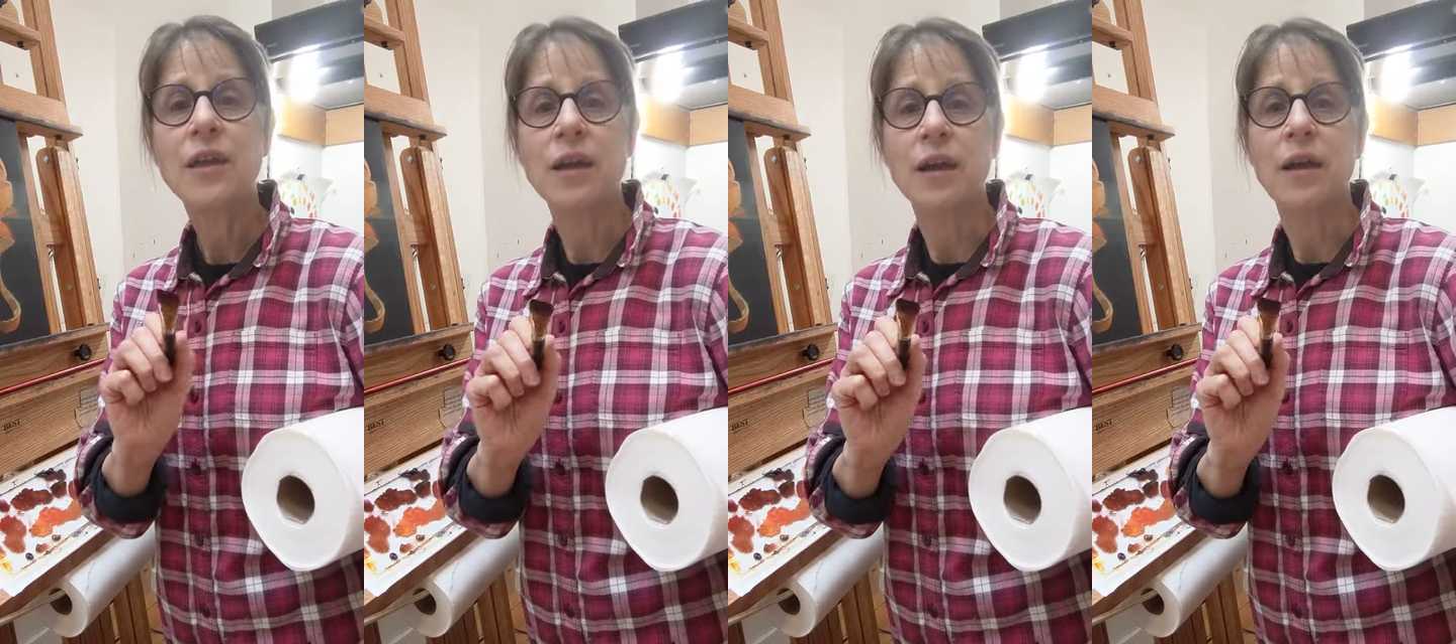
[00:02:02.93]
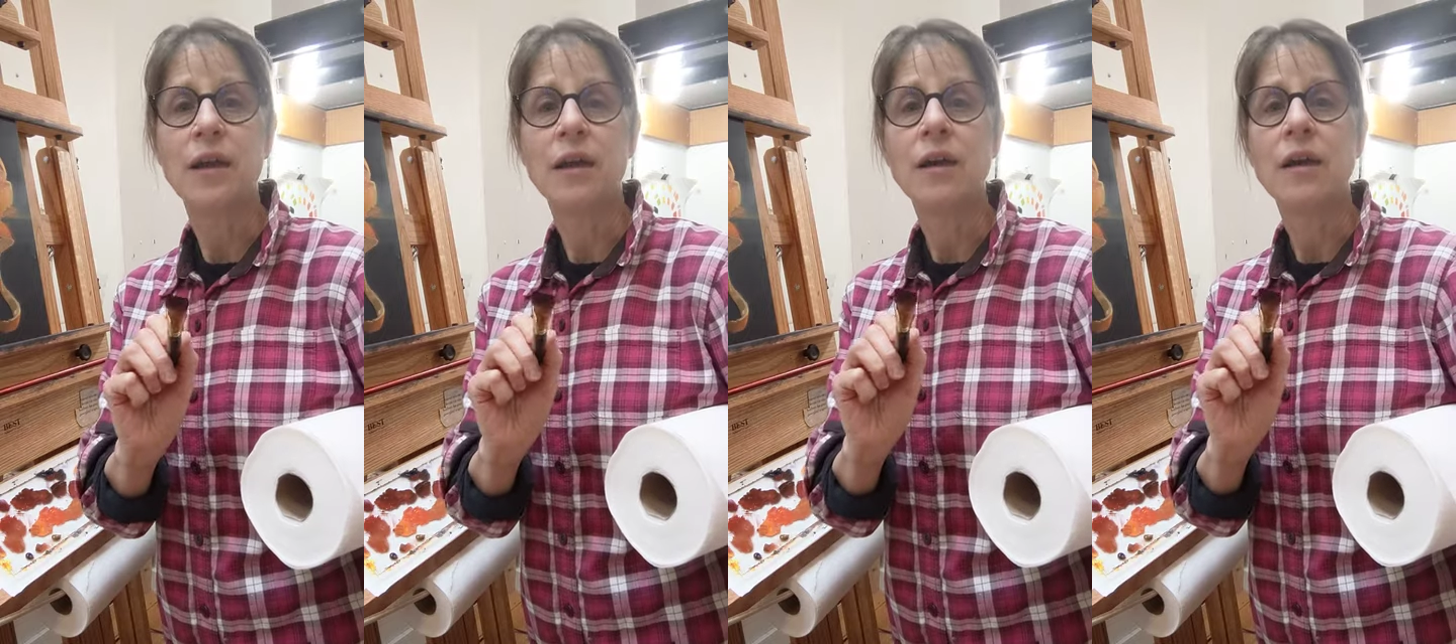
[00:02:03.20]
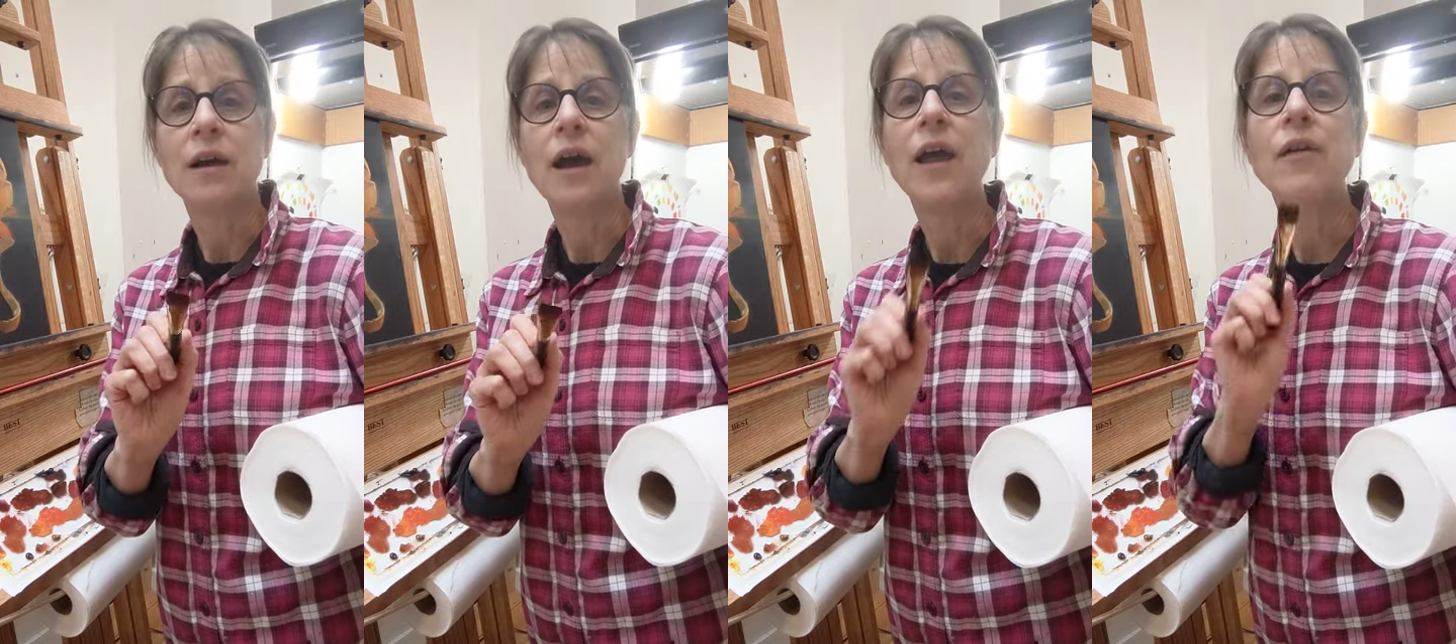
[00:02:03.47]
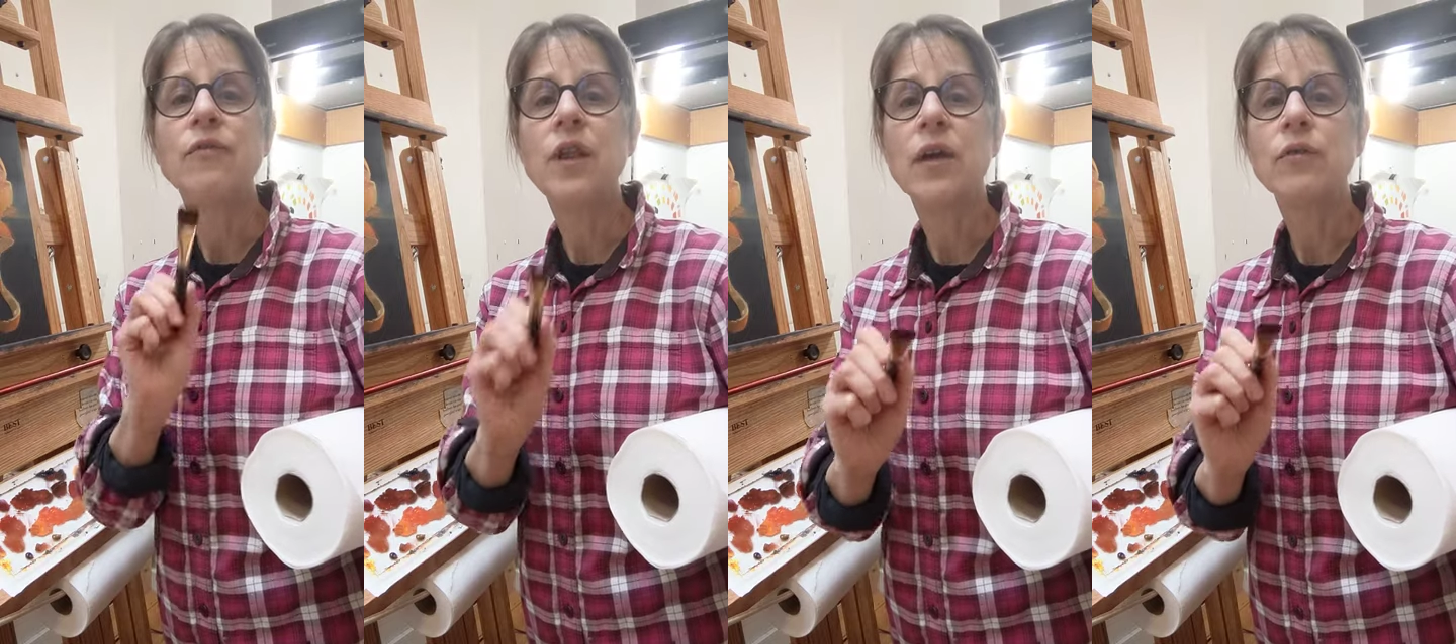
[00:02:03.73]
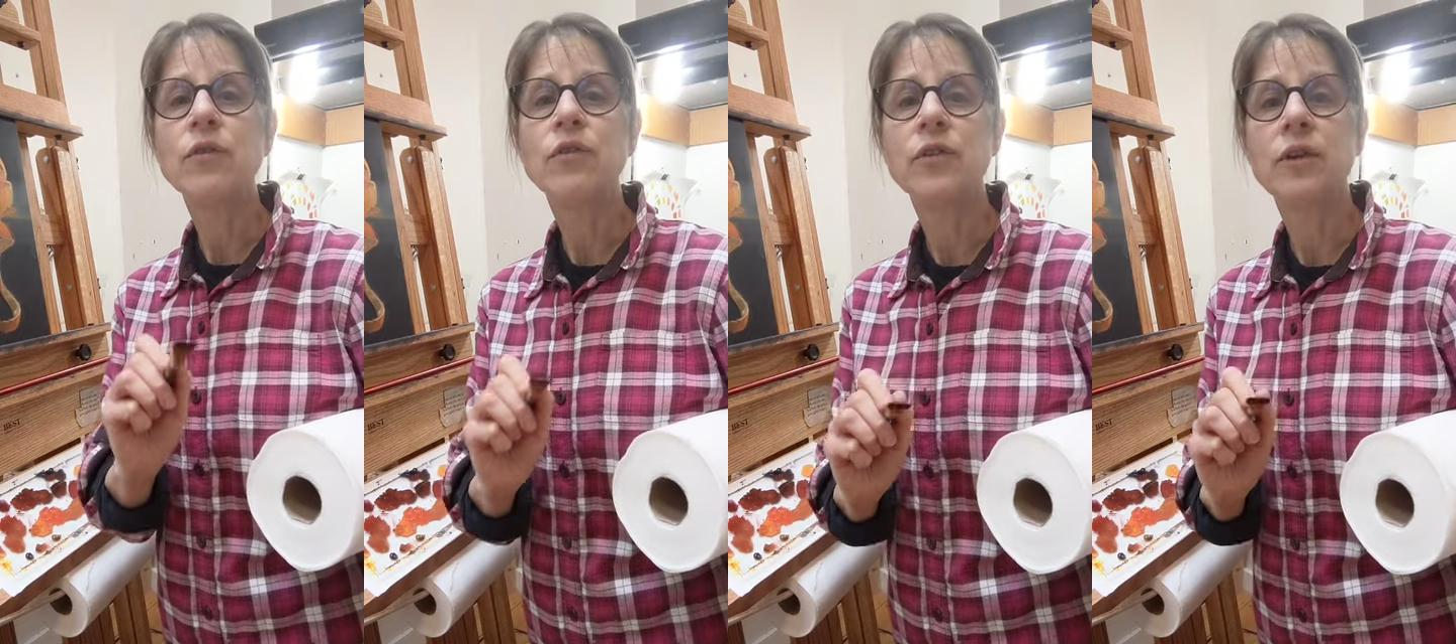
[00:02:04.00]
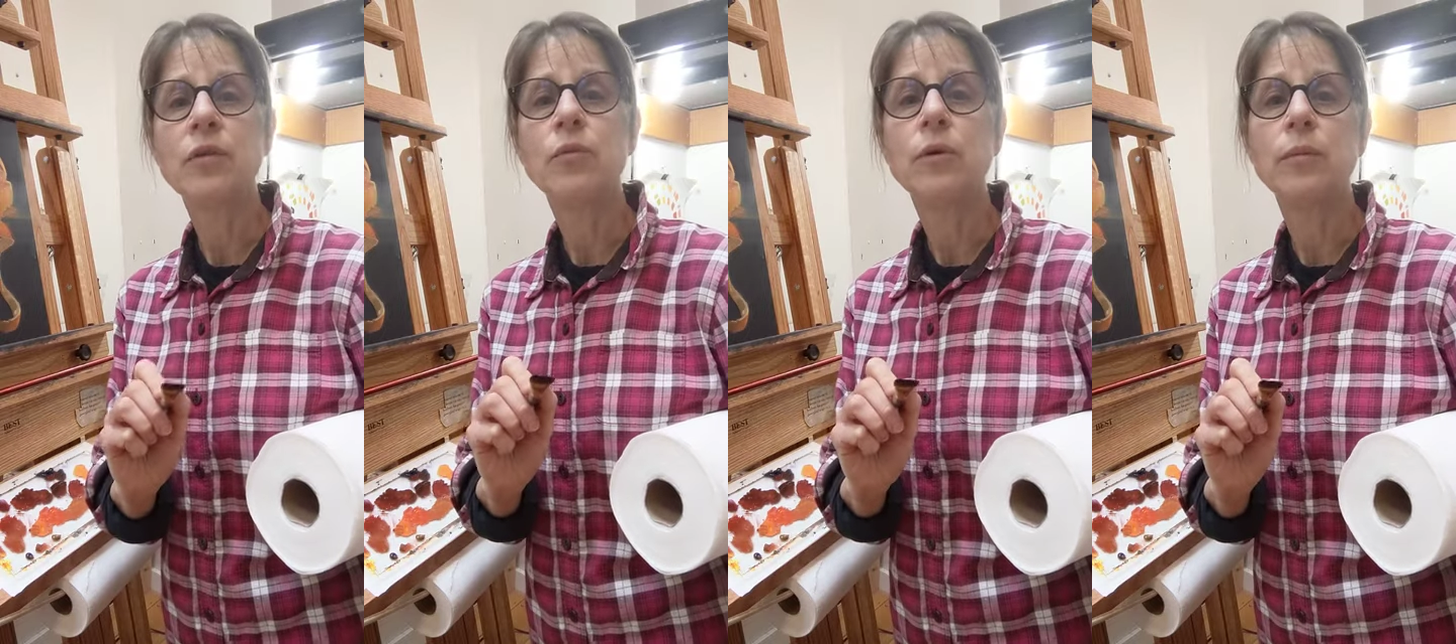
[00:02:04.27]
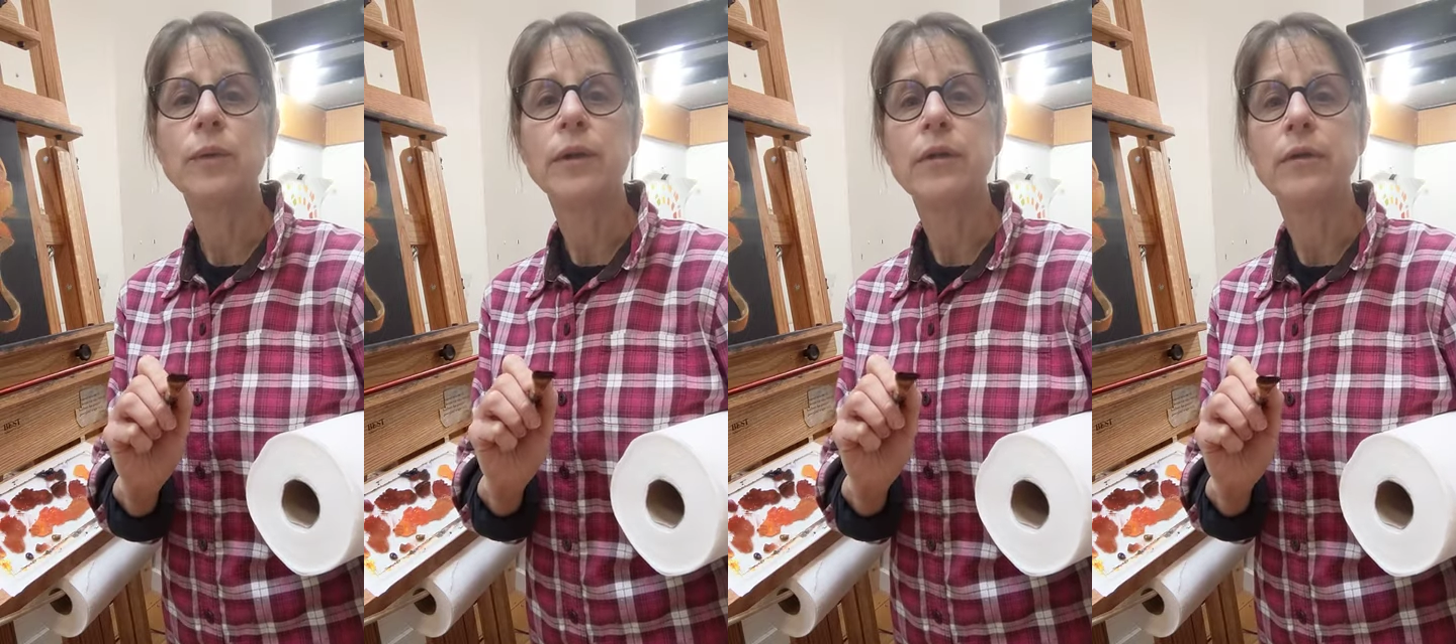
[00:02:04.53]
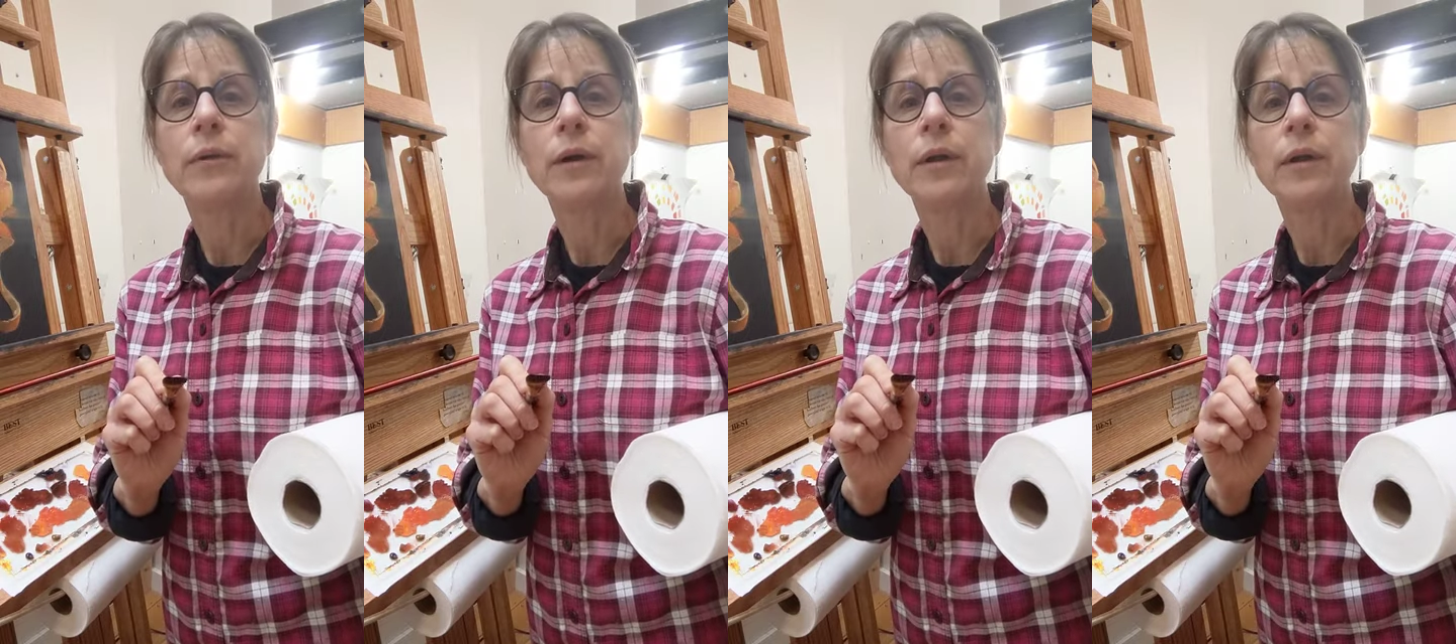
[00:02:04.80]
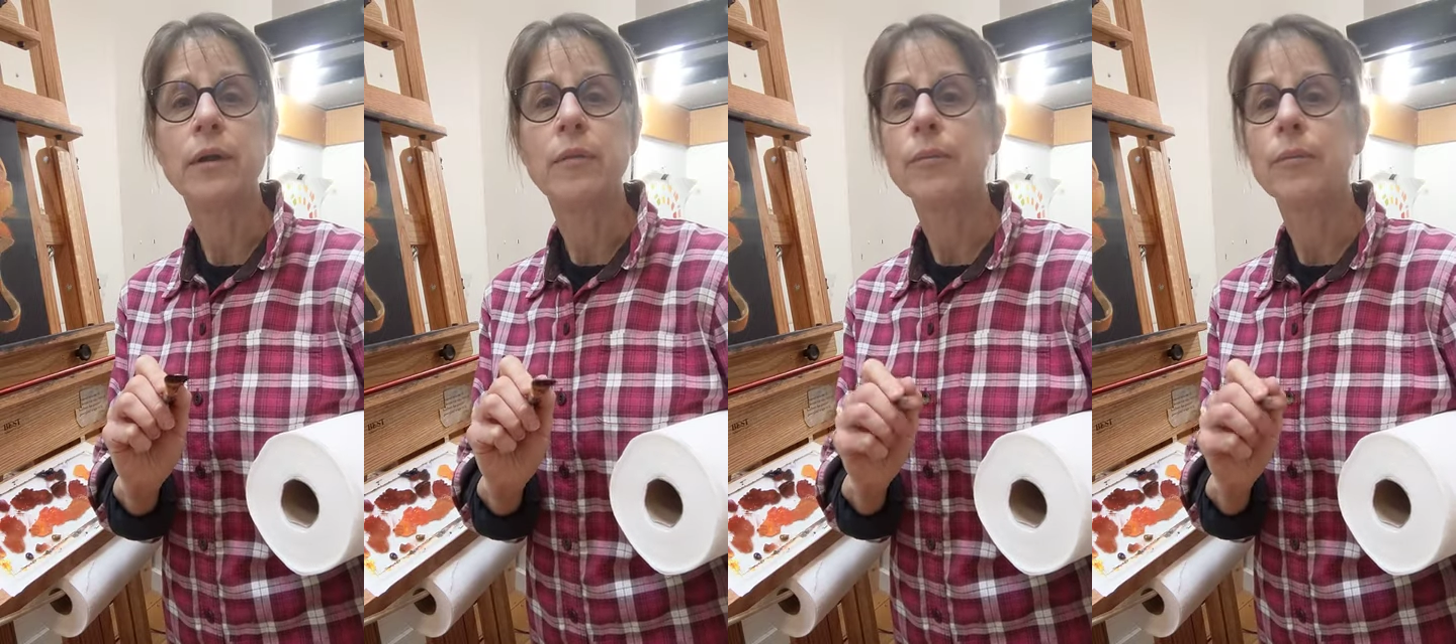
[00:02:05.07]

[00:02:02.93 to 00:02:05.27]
thing. I have never seen a woman do it,